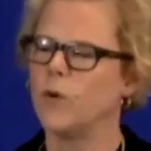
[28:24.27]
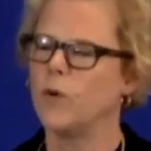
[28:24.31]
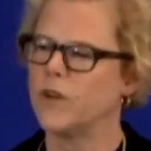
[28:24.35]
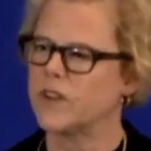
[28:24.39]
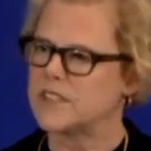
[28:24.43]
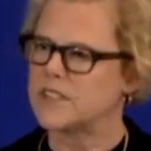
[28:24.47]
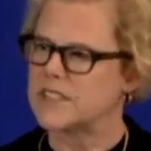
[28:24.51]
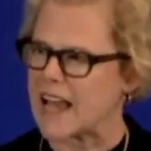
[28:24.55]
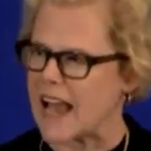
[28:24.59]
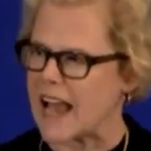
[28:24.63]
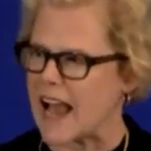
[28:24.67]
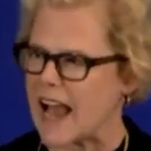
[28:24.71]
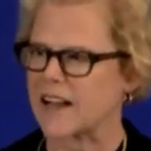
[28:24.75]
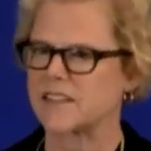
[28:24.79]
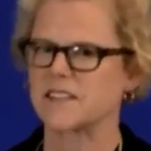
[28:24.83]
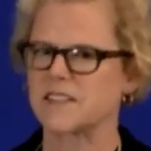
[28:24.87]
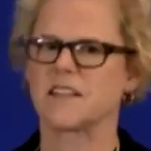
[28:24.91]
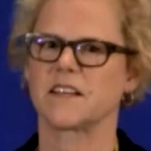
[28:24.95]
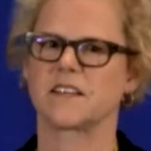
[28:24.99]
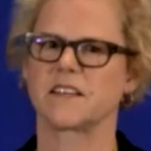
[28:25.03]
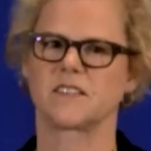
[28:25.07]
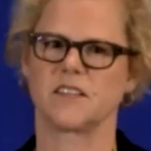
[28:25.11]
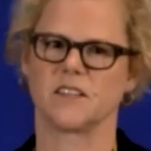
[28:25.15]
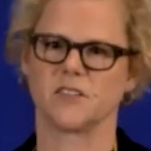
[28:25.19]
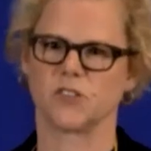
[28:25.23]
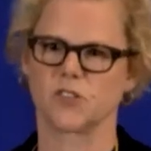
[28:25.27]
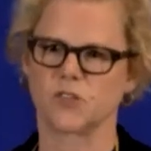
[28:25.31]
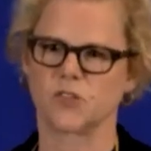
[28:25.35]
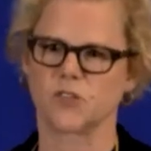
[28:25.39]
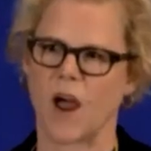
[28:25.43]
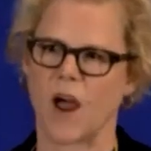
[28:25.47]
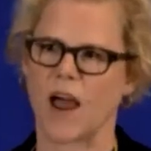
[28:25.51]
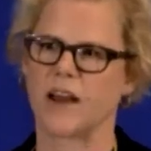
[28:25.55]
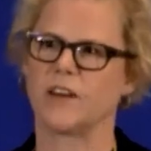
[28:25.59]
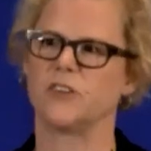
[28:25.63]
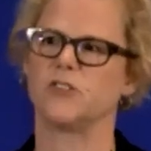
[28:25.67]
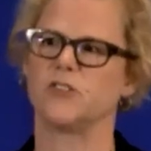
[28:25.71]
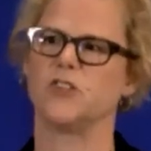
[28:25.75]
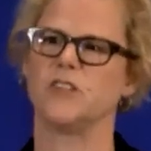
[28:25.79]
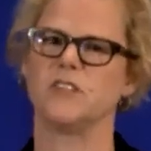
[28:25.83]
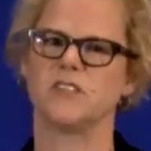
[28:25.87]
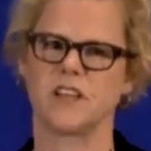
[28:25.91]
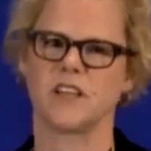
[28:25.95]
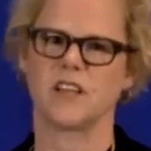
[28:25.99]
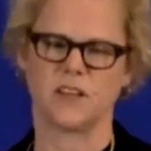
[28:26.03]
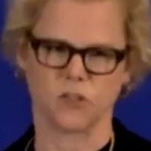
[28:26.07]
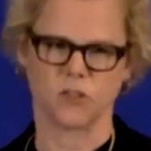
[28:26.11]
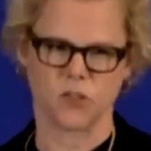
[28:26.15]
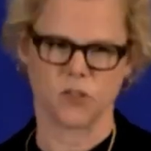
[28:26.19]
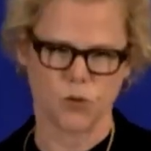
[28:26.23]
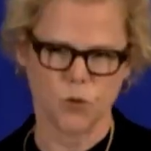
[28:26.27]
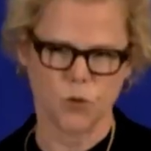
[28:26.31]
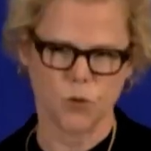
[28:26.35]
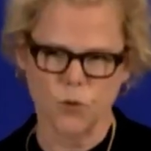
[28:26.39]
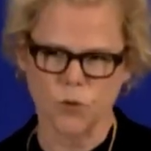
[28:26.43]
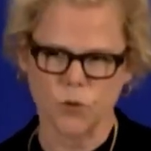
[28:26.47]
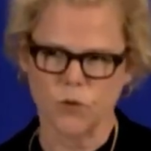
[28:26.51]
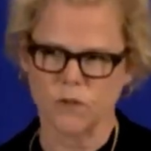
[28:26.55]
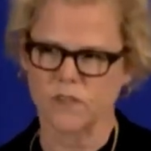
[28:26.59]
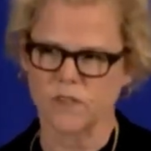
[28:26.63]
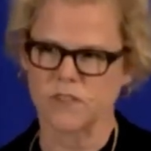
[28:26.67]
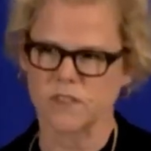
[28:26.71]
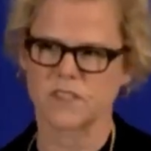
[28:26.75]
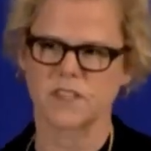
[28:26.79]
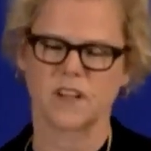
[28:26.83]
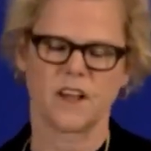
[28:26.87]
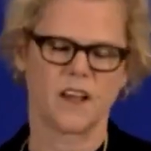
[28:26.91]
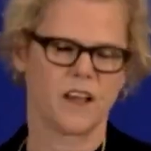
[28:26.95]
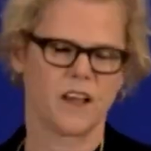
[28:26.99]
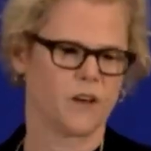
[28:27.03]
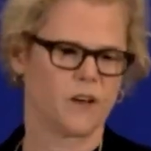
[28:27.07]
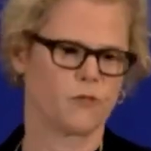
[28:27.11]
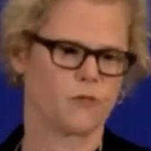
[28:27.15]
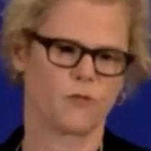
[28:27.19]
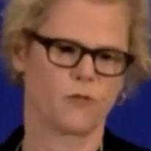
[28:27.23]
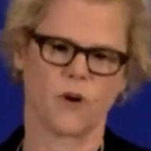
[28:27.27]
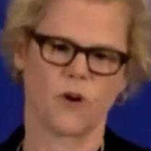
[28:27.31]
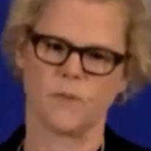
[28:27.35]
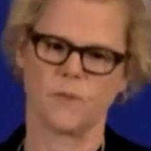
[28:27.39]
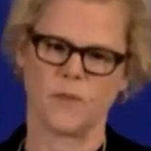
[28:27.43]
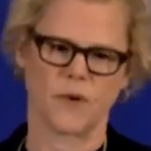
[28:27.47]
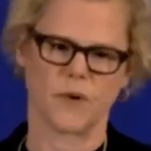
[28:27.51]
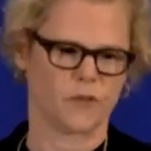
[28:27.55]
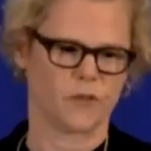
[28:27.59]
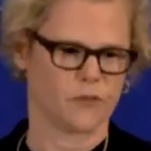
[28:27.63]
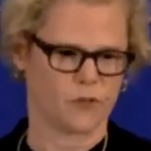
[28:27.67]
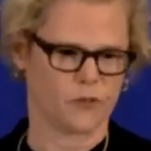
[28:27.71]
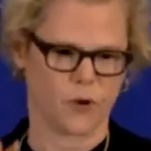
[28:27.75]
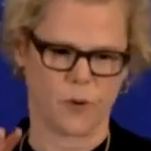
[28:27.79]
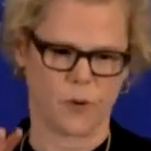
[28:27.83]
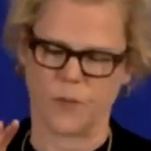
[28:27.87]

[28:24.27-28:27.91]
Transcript: with tactics and strategies and tools from,